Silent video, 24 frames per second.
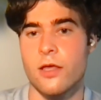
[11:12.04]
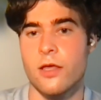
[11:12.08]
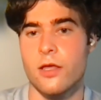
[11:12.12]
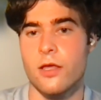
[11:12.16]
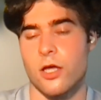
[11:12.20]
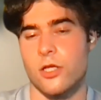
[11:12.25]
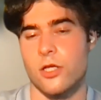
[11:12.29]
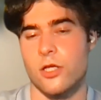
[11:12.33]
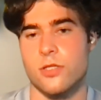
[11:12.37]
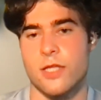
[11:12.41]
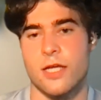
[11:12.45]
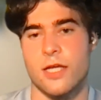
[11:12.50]

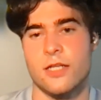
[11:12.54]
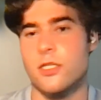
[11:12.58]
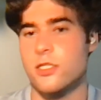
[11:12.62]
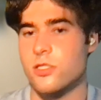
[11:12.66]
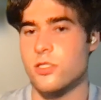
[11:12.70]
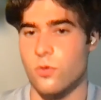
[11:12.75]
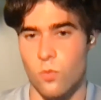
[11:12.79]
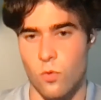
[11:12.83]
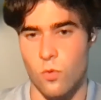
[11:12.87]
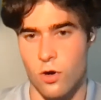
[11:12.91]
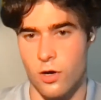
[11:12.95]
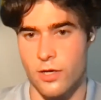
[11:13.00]
So that
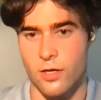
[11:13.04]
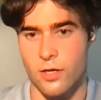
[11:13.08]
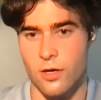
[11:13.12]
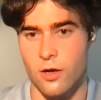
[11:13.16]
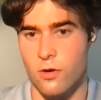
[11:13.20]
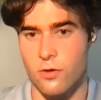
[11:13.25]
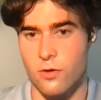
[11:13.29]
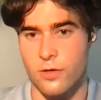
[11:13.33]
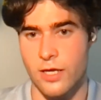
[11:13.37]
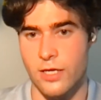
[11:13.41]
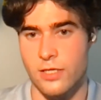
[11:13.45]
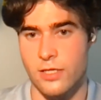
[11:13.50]
doesn't work in
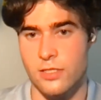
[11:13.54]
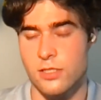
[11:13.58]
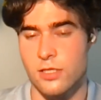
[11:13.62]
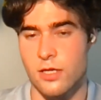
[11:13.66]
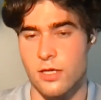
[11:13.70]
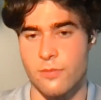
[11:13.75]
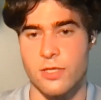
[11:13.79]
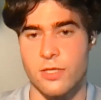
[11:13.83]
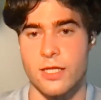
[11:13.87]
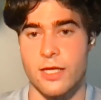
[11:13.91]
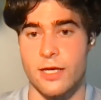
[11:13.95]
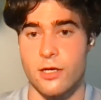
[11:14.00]
all cases. I
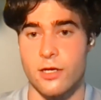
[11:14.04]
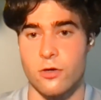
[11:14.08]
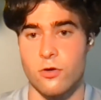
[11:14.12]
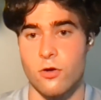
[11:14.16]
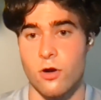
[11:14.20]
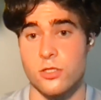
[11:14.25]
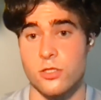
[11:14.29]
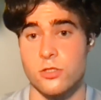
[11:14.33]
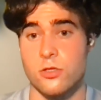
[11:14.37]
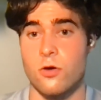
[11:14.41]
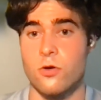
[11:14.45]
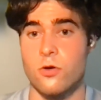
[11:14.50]
mean, like
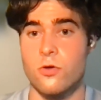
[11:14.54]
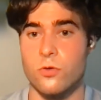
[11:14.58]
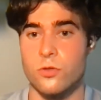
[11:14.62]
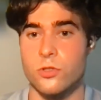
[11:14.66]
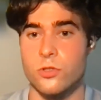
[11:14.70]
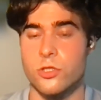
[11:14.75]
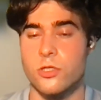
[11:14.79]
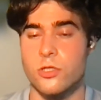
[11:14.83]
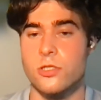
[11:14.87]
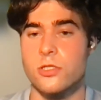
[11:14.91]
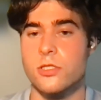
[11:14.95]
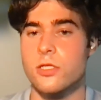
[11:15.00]
across all
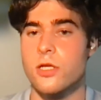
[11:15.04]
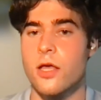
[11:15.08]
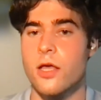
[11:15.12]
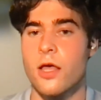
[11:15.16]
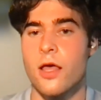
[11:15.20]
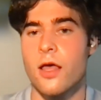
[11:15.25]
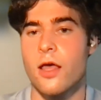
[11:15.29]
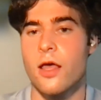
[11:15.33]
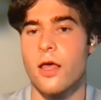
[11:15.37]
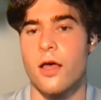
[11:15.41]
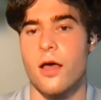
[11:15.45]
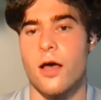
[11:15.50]
cultures,
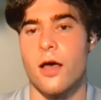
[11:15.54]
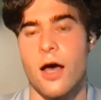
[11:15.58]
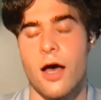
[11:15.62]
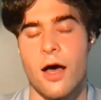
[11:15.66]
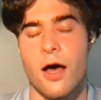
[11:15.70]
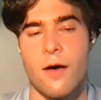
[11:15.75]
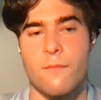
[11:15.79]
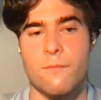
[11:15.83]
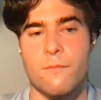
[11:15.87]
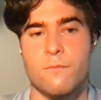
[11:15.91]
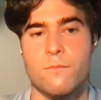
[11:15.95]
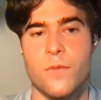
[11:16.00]

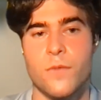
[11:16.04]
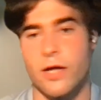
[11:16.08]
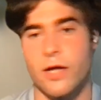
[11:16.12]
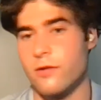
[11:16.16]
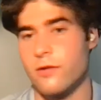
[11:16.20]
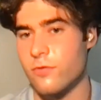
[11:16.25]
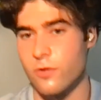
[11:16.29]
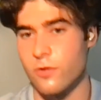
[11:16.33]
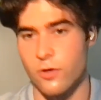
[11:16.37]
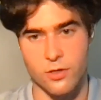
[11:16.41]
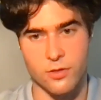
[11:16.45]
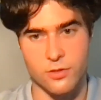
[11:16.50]
but
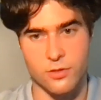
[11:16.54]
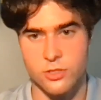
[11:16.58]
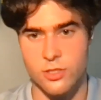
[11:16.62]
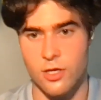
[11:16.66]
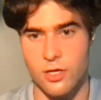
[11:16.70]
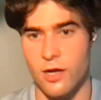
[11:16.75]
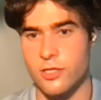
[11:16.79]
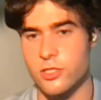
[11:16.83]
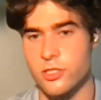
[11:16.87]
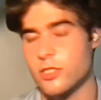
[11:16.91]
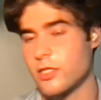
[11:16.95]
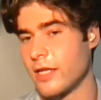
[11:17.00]
for
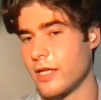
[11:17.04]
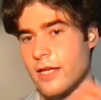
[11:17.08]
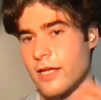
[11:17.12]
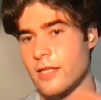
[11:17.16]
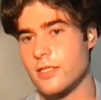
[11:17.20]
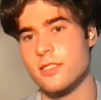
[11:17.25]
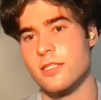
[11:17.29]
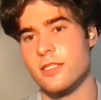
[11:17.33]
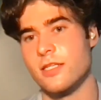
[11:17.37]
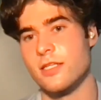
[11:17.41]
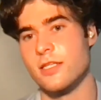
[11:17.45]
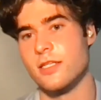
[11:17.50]
Scottish
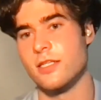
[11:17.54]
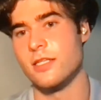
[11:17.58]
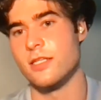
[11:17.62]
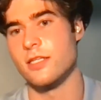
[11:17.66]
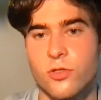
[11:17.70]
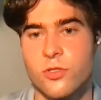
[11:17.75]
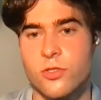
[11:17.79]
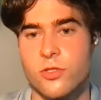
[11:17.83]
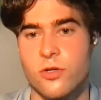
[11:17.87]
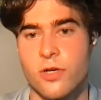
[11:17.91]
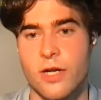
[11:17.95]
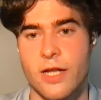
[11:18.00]
clans and
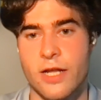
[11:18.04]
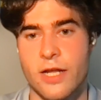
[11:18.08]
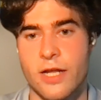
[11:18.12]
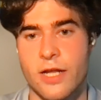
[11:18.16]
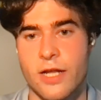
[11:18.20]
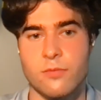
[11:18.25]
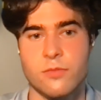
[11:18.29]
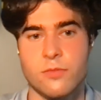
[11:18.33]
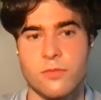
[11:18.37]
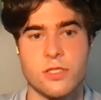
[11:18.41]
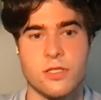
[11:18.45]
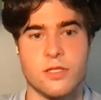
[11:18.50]
most
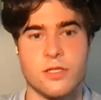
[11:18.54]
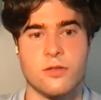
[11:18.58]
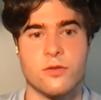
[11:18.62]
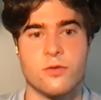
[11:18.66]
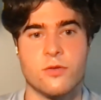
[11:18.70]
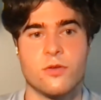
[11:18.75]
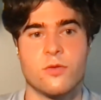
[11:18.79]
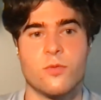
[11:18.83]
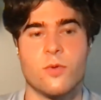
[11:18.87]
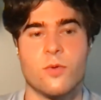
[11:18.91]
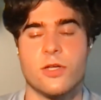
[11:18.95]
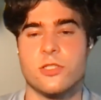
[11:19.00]
surnames
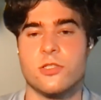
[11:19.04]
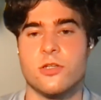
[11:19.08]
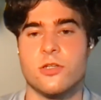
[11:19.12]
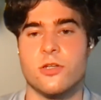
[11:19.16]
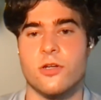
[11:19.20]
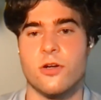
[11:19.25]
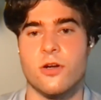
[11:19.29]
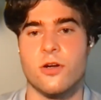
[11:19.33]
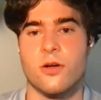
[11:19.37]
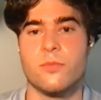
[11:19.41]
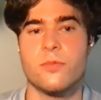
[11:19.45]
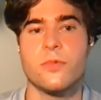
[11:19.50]
in Western
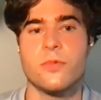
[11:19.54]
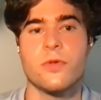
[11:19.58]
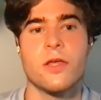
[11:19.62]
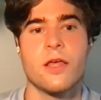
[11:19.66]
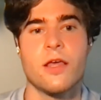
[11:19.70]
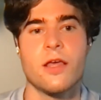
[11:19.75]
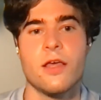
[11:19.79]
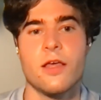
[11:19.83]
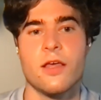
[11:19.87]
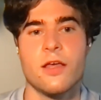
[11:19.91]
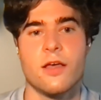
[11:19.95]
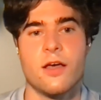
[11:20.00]
Europe,
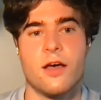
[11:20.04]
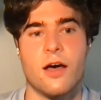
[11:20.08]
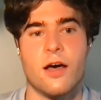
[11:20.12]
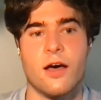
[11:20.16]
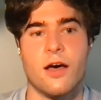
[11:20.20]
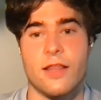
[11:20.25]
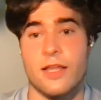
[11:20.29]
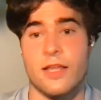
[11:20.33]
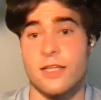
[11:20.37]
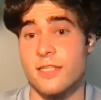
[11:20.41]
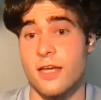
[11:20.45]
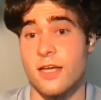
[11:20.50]

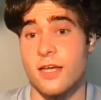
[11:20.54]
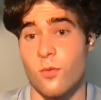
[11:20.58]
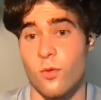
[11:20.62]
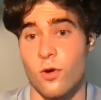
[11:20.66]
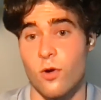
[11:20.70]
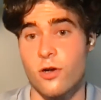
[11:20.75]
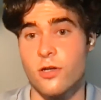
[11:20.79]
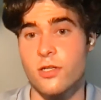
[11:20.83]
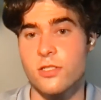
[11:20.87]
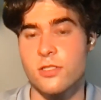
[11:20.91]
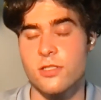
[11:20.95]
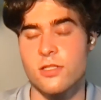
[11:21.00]
that's how it
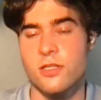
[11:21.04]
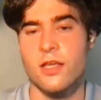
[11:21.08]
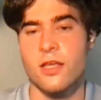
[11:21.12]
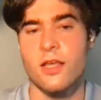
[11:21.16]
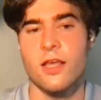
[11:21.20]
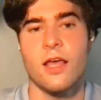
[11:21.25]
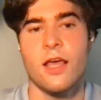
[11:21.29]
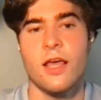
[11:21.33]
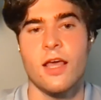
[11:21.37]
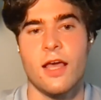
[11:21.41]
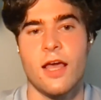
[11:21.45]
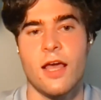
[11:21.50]
works.
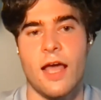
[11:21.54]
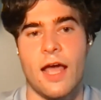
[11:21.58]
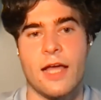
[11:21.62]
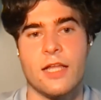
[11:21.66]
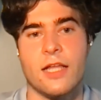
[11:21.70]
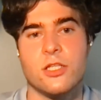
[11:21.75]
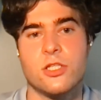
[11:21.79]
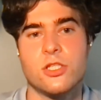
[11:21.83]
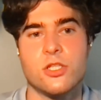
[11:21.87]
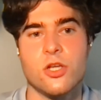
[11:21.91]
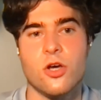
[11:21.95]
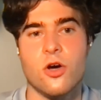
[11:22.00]

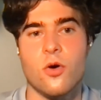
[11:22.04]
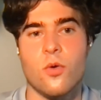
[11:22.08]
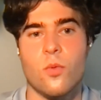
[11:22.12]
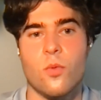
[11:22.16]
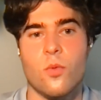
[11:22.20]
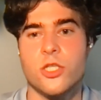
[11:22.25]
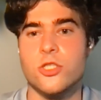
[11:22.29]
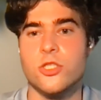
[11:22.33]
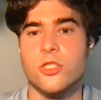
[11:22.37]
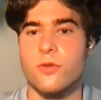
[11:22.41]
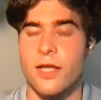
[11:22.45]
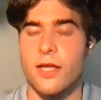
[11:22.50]
And so
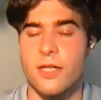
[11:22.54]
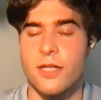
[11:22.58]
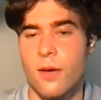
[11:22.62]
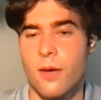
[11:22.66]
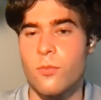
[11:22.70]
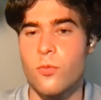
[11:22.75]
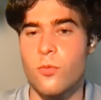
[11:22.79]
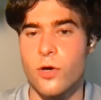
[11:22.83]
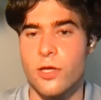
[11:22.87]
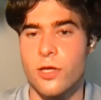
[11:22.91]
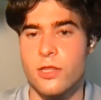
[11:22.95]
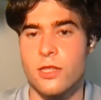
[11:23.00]
what you end up
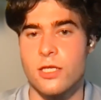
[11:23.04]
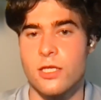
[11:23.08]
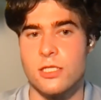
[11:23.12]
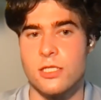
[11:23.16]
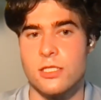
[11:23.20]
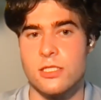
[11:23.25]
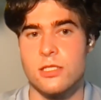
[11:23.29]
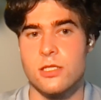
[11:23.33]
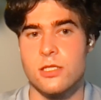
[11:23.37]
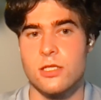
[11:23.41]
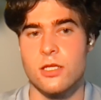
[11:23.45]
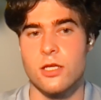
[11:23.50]
with
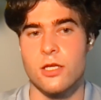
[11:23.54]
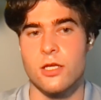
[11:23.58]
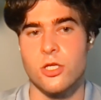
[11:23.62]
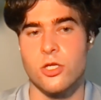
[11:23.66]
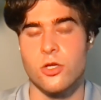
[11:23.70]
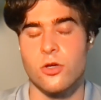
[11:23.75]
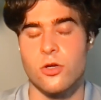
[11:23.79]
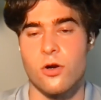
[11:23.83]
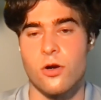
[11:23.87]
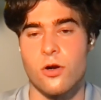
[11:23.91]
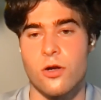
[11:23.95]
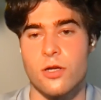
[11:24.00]
is
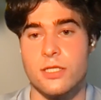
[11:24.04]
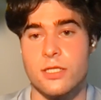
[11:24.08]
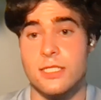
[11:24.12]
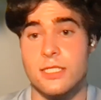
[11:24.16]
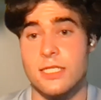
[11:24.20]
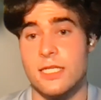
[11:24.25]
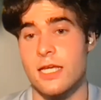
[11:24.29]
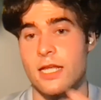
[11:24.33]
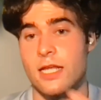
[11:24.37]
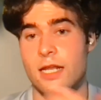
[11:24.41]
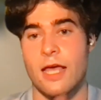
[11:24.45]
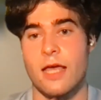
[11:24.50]
your
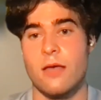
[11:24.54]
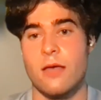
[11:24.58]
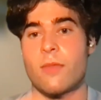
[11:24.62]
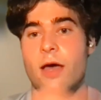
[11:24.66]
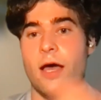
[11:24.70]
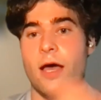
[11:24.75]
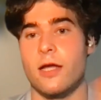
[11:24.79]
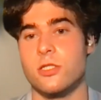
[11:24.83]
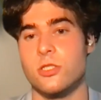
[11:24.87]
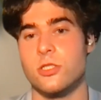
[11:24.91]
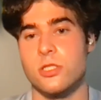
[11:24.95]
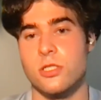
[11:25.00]
DNA
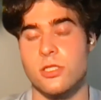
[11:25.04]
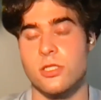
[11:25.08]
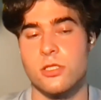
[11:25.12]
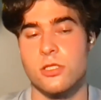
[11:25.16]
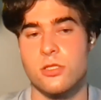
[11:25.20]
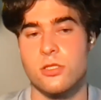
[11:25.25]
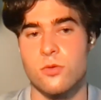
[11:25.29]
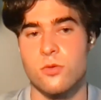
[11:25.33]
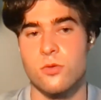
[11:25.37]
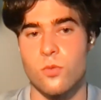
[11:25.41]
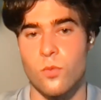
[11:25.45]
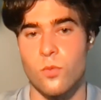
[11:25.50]

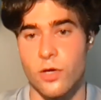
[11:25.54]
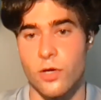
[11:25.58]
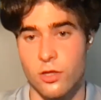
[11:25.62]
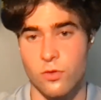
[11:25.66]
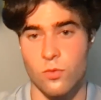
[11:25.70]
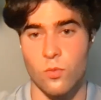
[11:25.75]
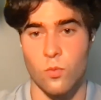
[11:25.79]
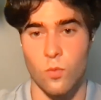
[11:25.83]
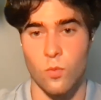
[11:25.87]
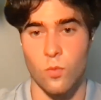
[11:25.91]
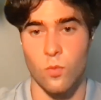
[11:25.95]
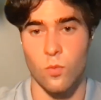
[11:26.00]
matches with
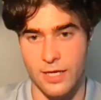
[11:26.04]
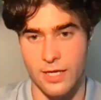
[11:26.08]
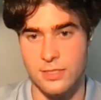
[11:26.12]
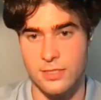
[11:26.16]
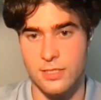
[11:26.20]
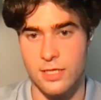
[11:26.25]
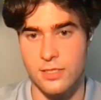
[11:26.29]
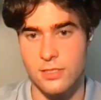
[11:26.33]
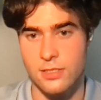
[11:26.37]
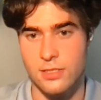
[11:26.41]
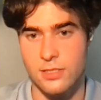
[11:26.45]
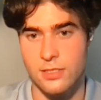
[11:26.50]
Y
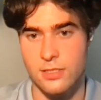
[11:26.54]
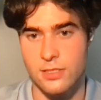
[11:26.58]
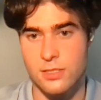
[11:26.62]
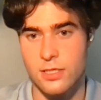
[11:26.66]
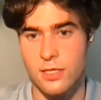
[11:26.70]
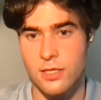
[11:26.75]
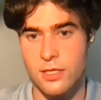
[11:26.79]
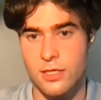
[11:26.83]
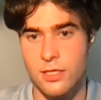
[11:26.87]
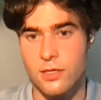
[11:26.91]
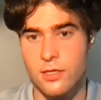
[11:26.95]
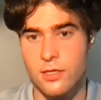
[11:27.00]
DNA testing